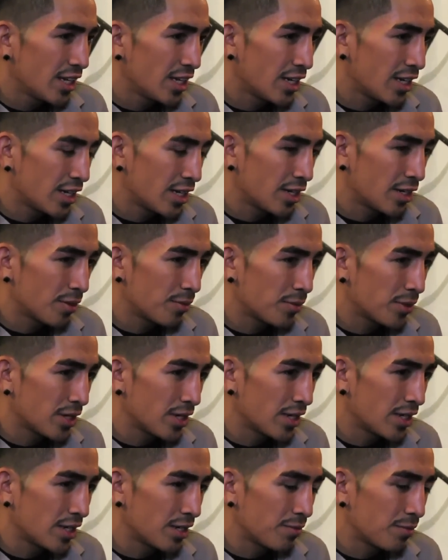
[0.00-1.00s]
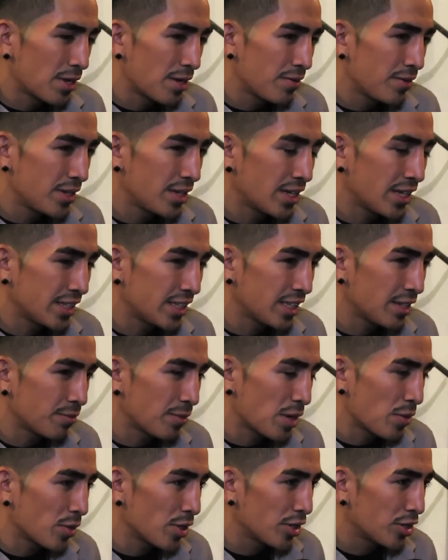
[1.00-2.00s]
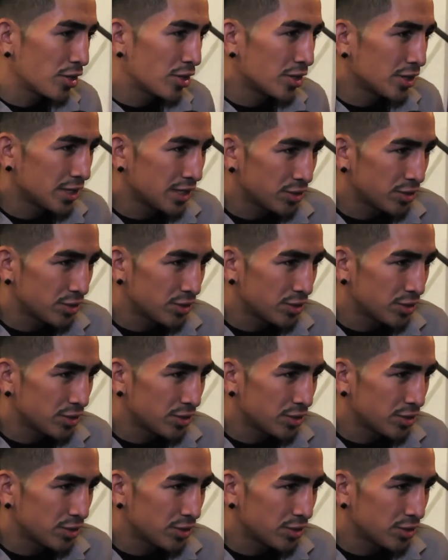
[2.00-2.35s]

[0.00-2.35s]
Uh, but maybe I think Mayweather,